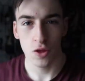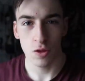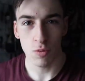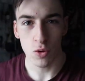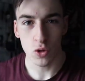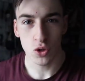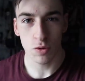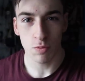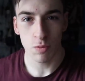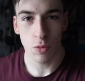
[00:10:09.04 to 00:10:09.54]
The
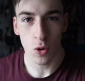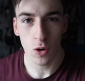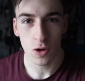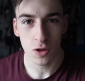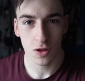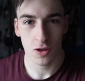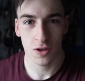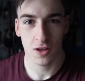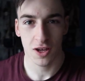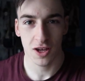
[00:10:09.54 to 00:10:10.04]
most
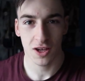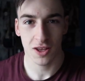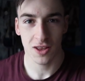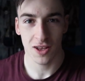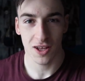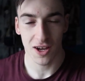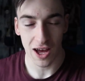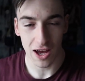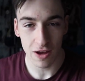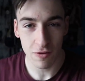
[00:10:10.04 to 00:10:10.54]
important
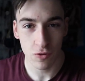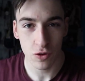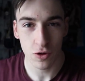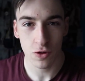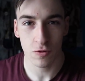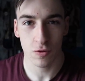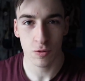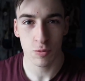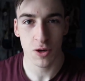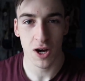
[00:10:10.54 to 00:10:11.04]
thing that I've
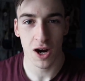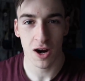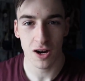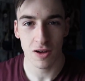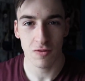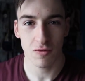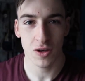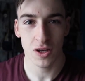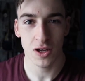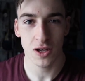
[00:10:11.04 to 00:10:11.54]
learned from
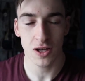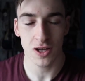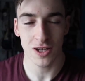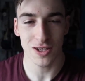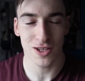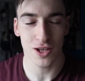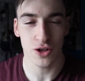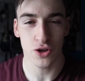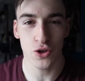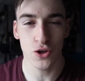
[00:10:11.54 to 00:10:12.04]
Gary Vee
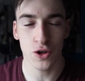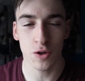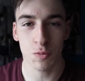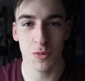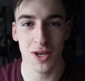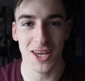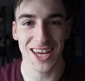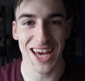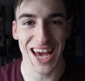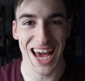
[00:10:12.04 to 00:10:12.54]
is that you can
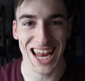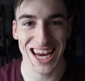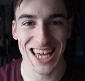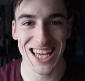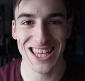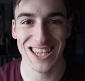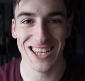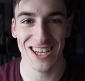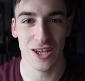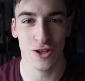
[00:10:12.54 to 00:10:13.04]
be
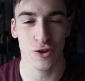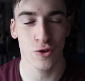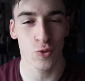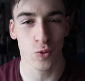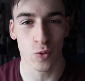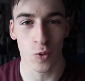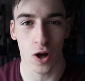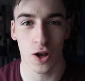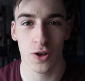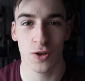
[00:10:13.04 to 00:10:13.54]
anything you
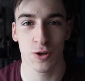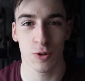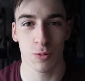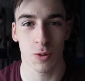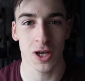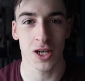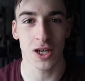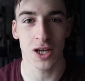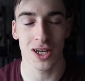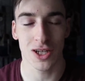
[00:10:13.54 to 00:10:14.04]
want to
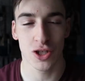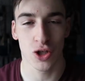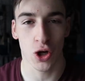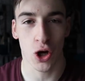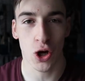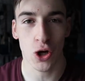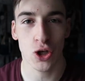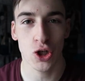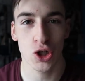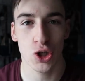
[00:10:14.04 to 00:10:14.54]
be as
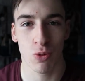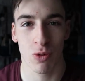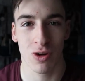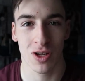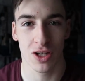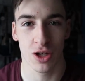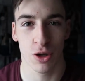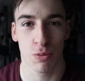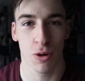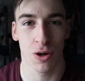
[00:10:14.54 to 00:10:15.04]
long as you're
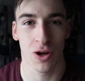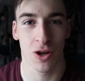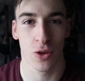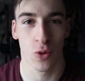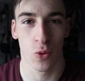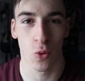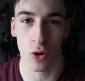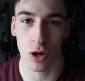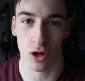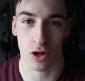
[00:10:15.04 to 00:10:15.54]
willing to put in
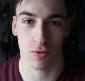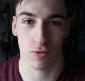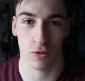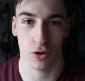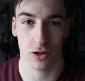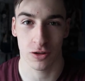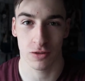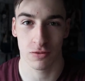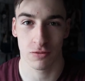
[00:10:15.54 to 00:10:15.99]
the work for it.